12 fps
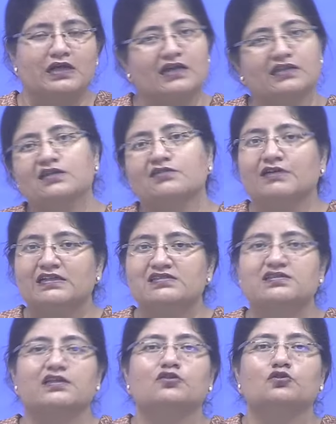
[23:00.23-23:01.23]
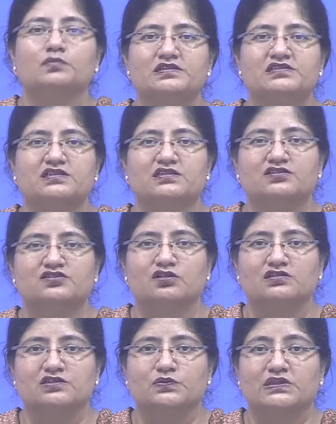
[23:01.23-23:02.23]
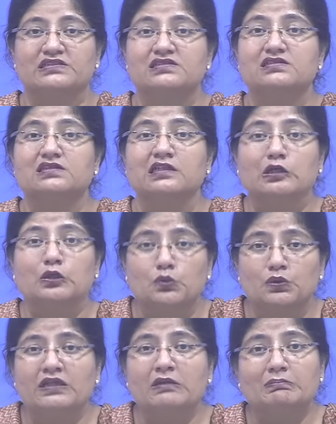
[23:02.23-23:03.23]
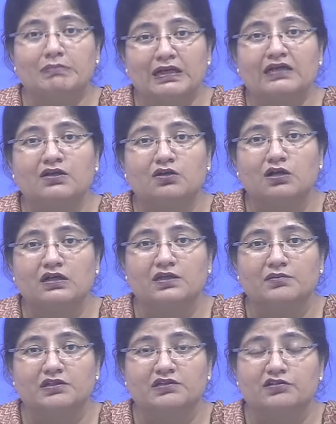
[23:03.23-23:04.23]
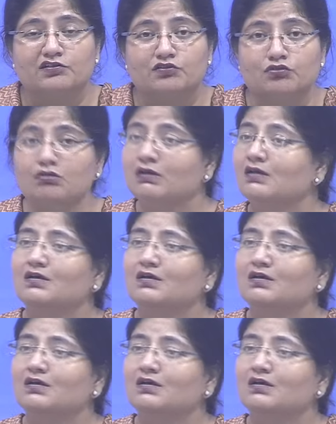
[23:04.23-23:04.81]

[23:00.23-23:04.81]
Otherwise, there could serious consequences, including but not limited to